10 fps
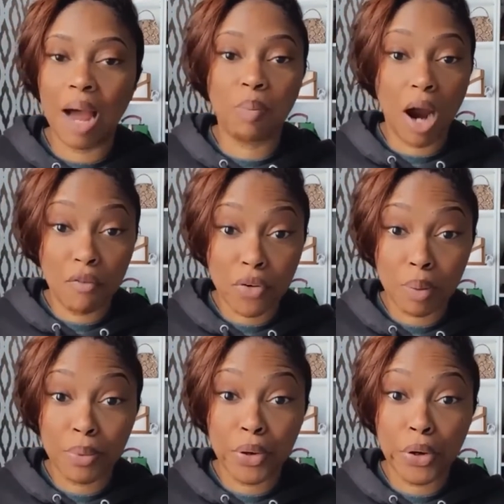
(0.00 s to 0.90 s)
I'm
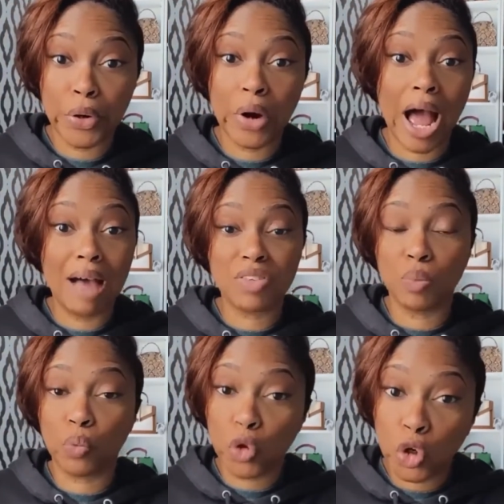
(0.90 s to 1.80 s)
comfortable. I have
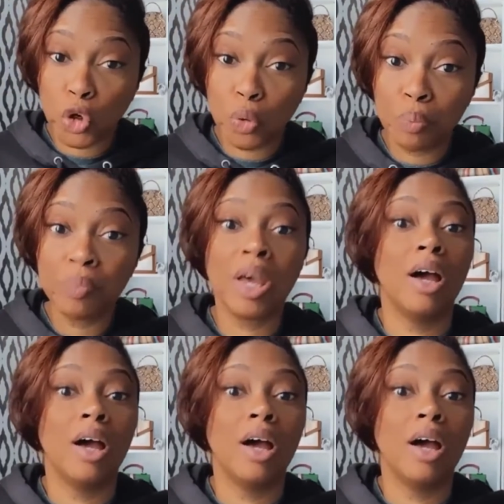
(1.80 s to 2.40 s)
some room.